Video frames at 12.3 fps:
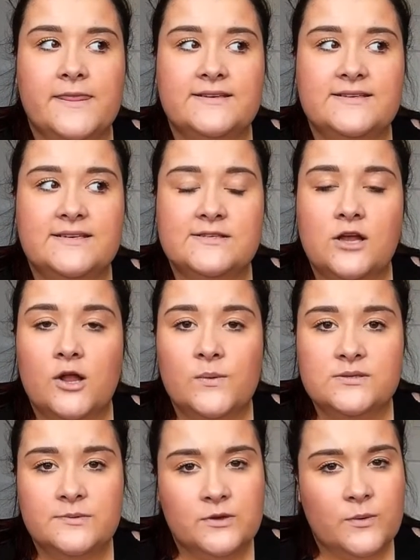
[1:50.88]
She's
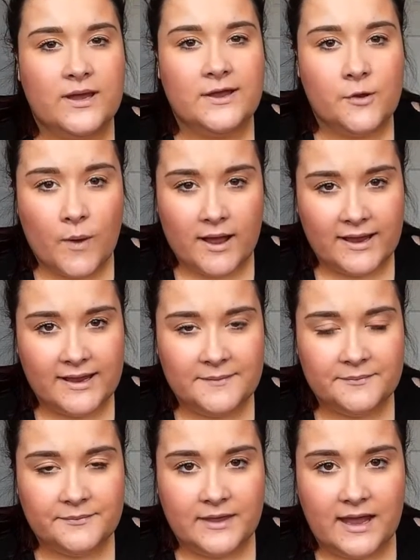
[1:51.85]
always been quite quiet,
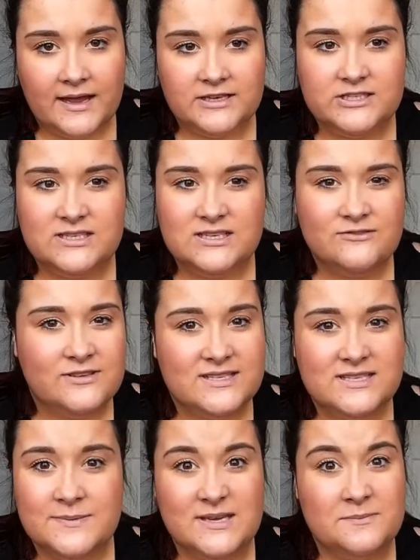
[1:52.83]
and she didn't really
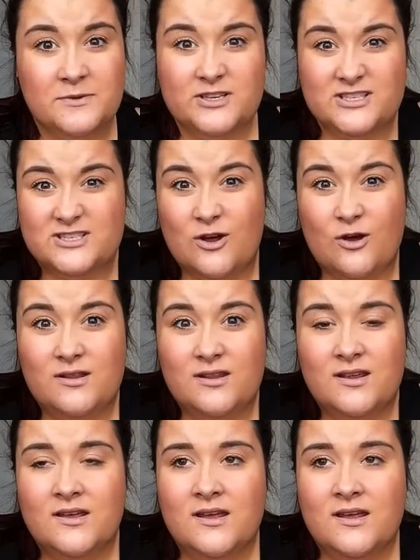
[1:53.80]
speak much at all,